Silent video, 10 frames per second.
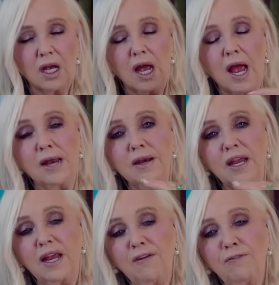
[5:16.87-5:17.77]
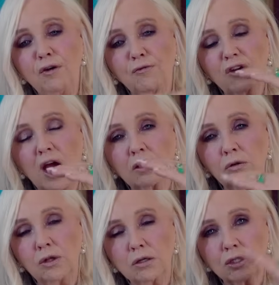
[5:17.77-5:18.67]
And if you've tackled
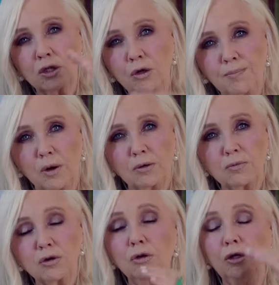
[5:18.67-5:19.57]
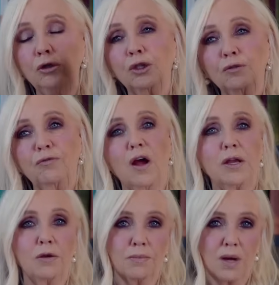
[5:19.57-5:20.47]
those bottom two, you should find
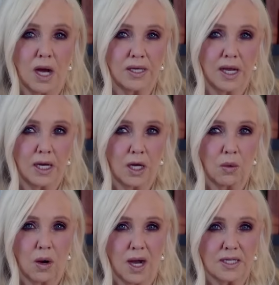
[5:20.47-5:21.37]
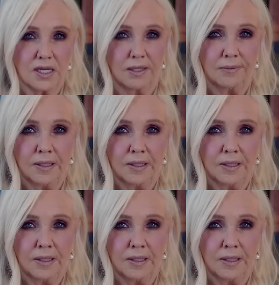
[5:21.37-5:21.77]
your mind getting quieter.